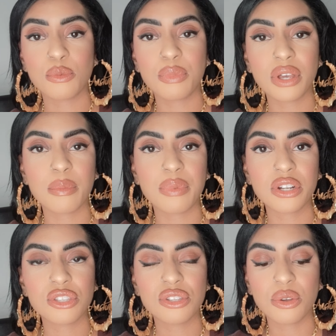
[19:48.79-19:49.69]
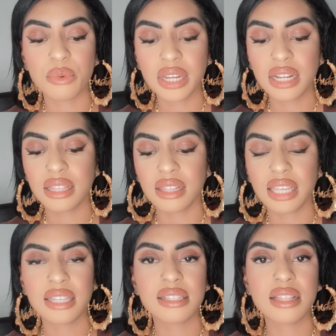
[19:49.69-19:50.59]
To book a personal reading, the
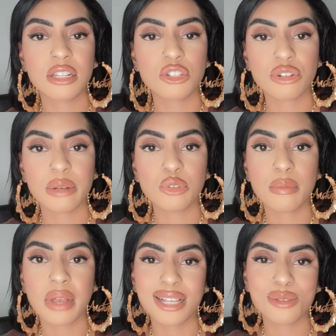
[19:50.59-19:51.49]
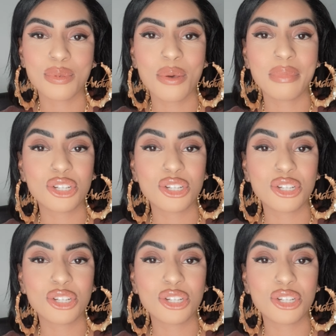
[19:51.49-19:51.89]
link is in the description box below.